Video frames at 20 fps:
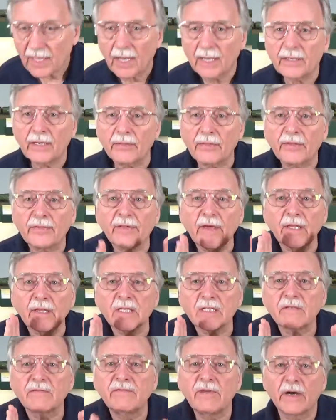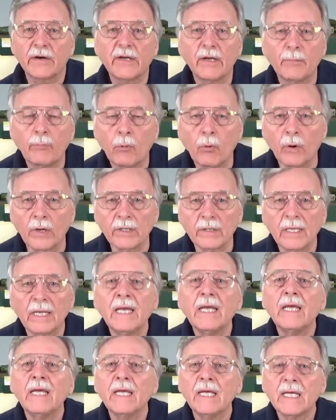Another thing that's very important,
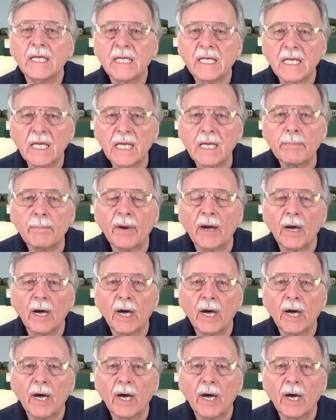keep